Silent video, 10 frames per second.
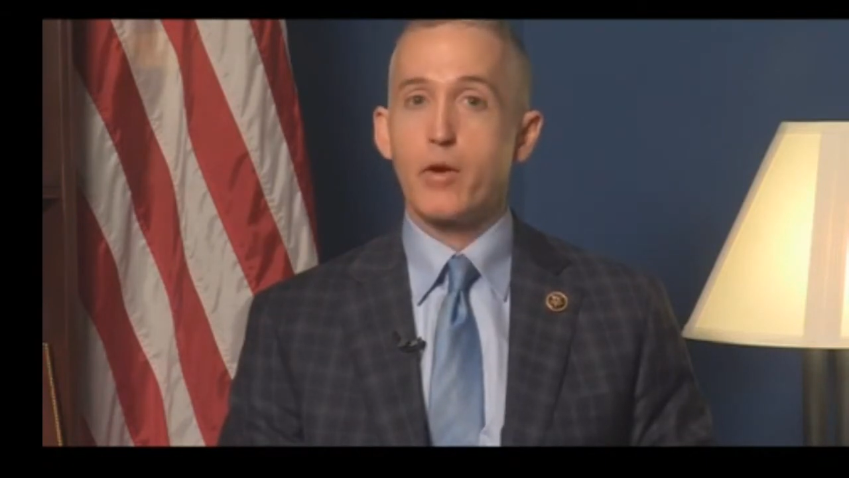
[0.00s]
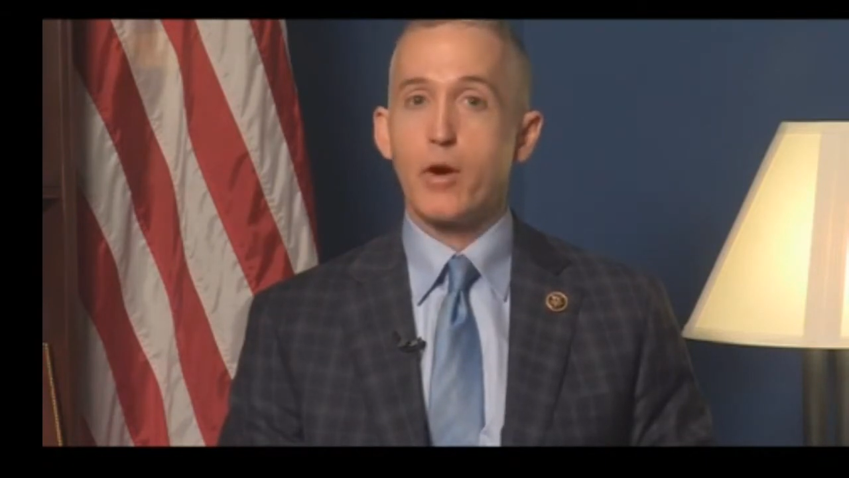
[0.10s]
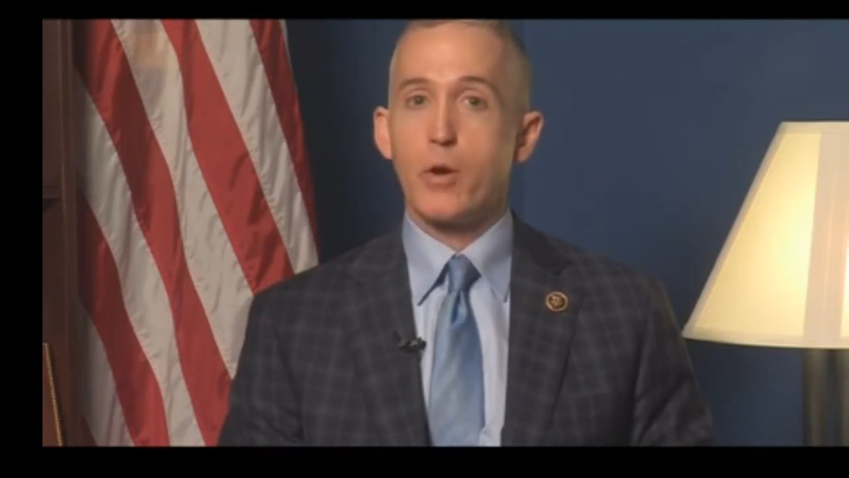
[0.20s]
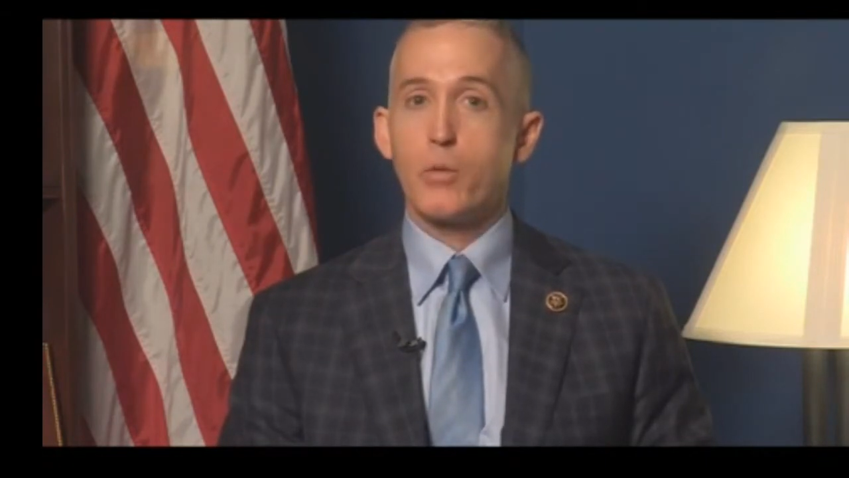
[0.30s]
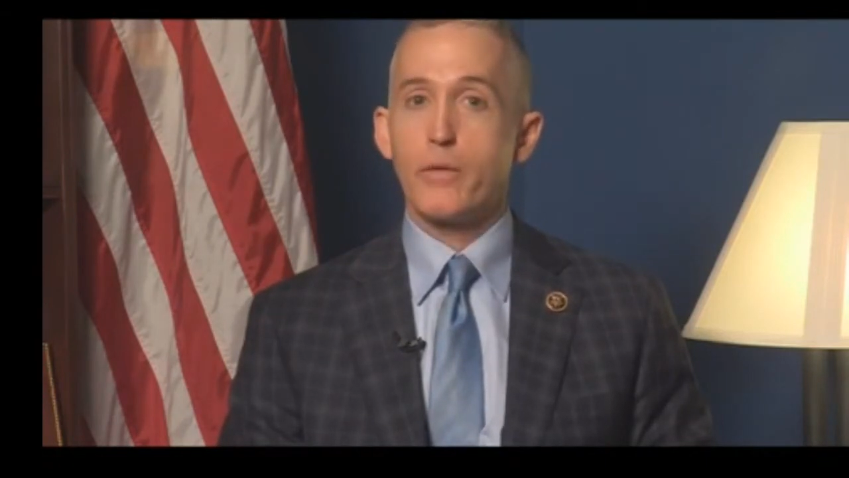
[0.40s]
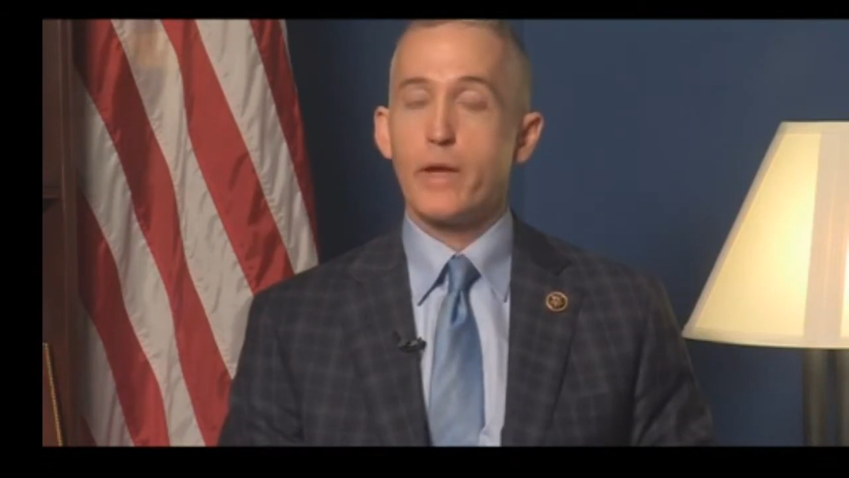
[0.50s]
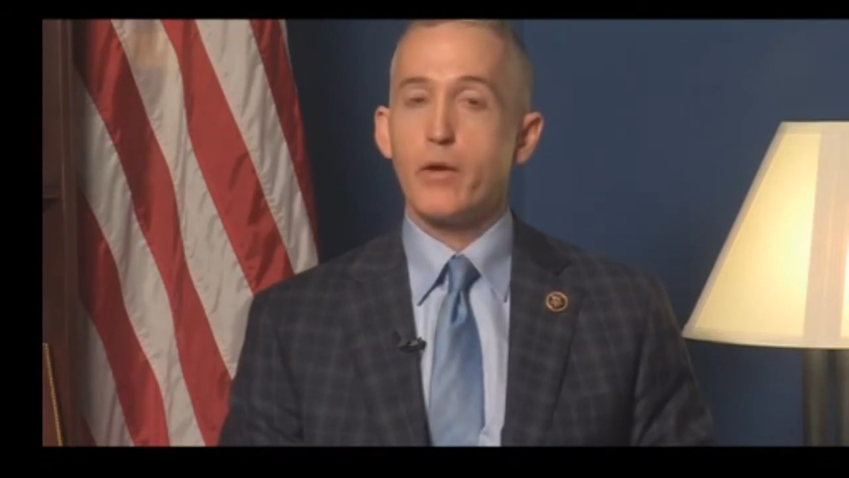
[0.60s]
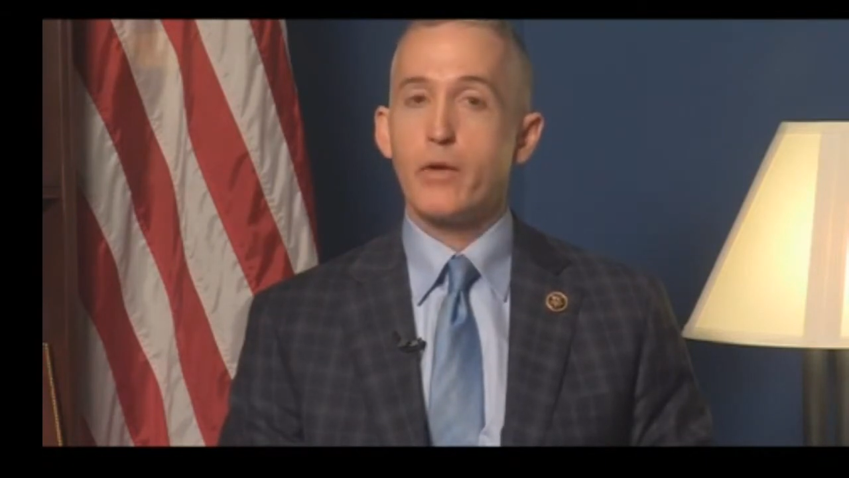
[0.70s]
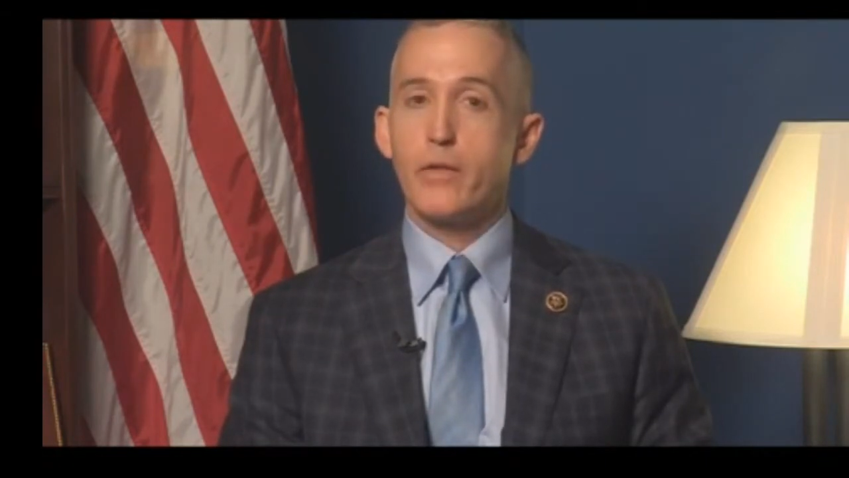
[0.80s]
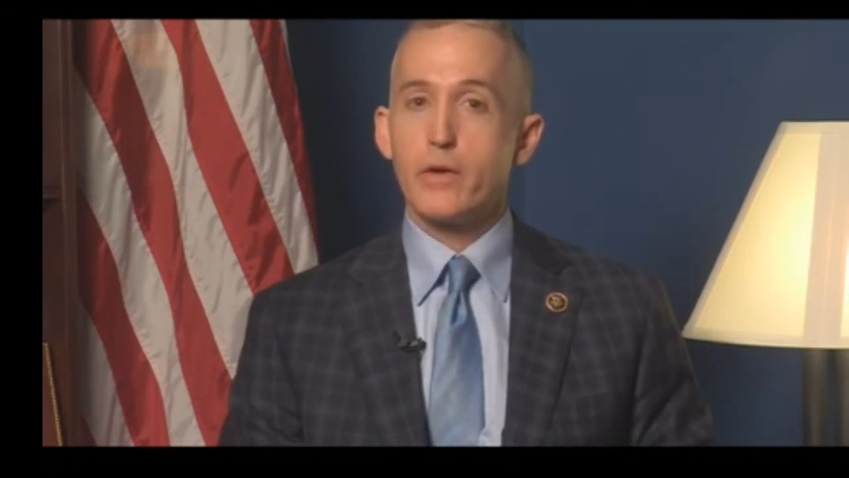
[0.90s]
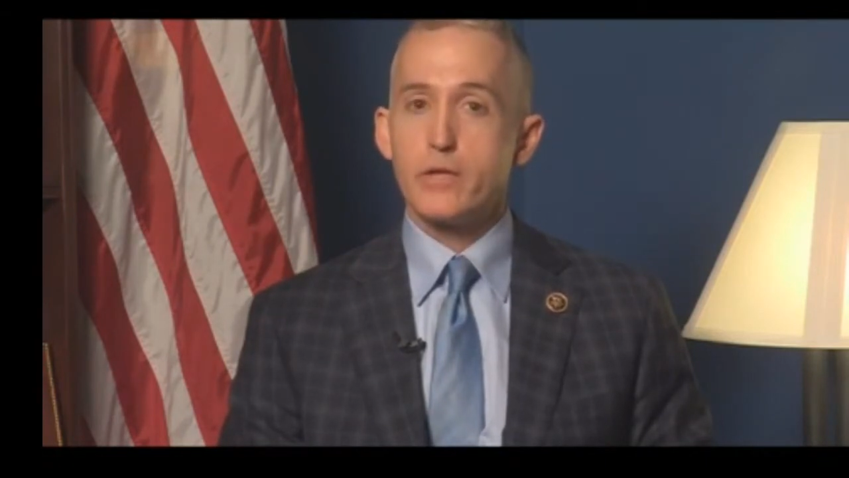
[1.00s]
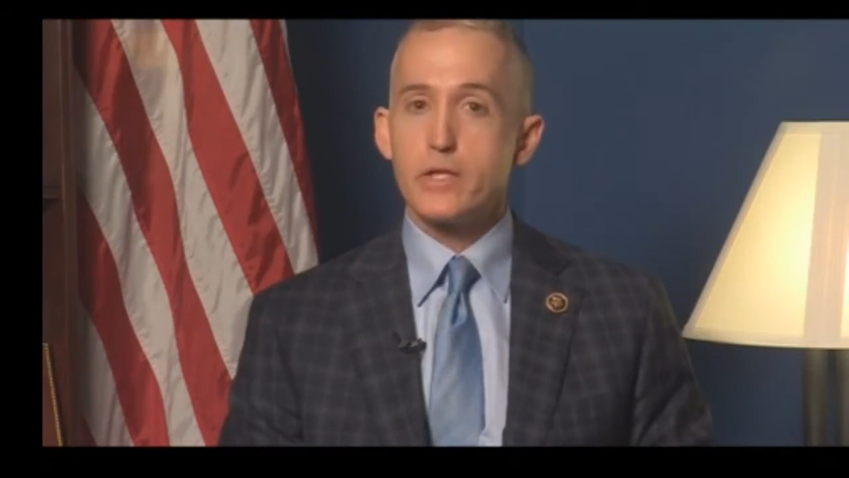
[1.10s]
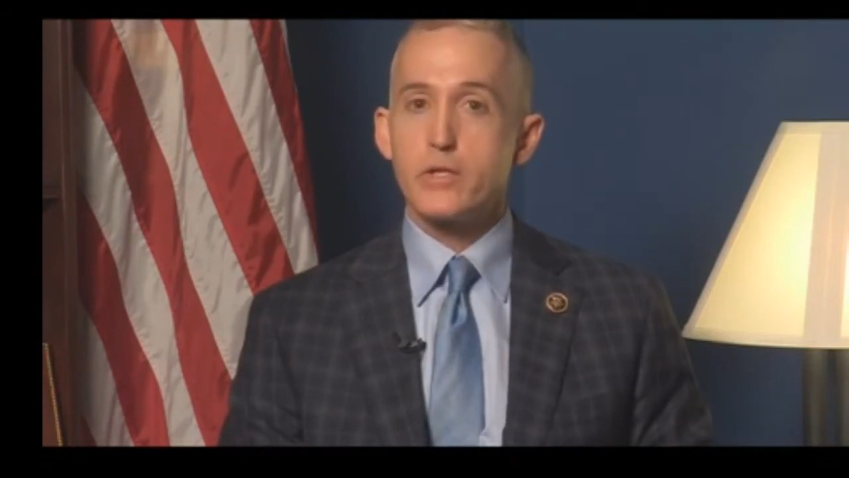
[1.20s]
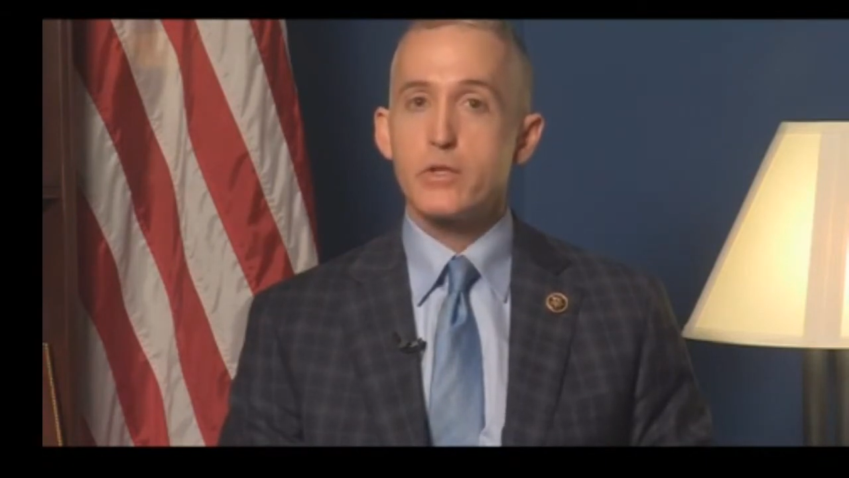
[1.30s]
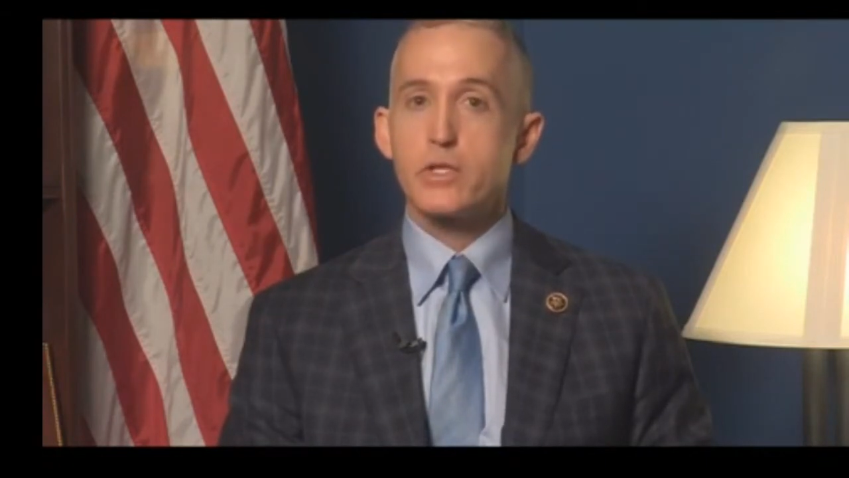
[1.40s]
call when they are in their
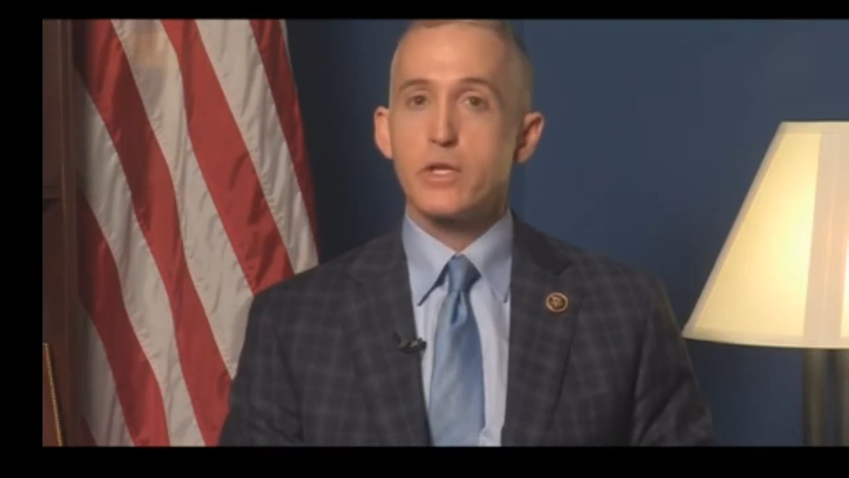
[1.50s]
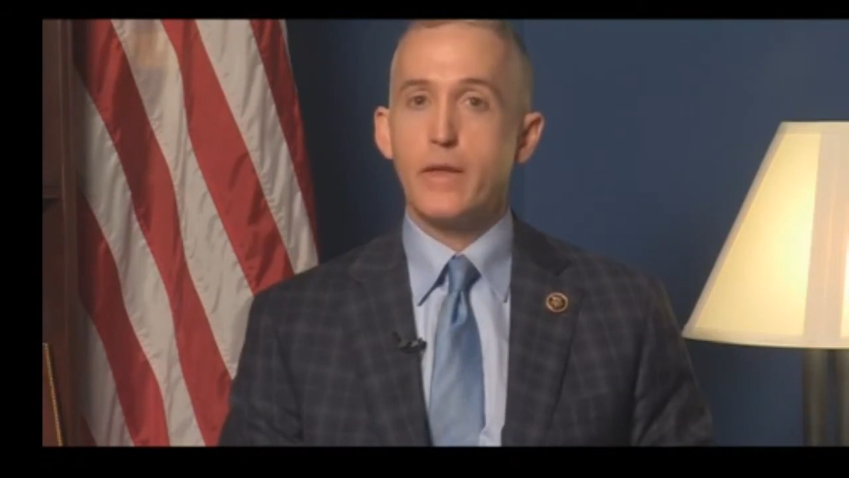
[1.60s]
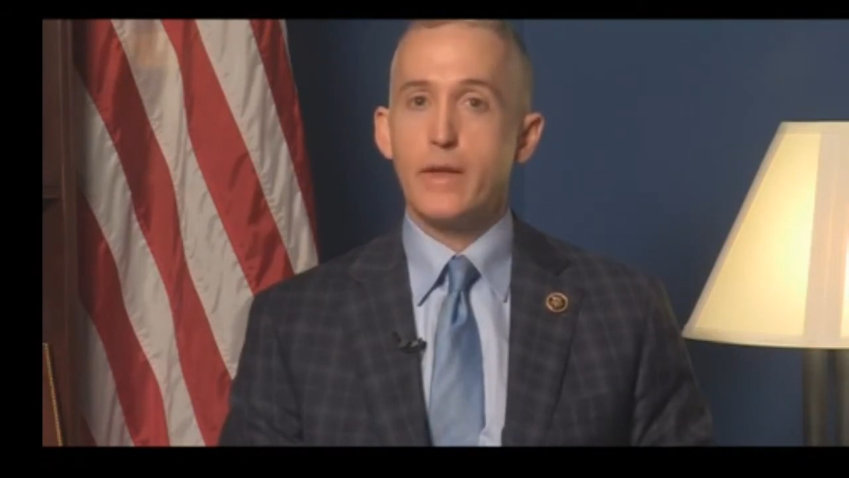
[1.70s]
districts and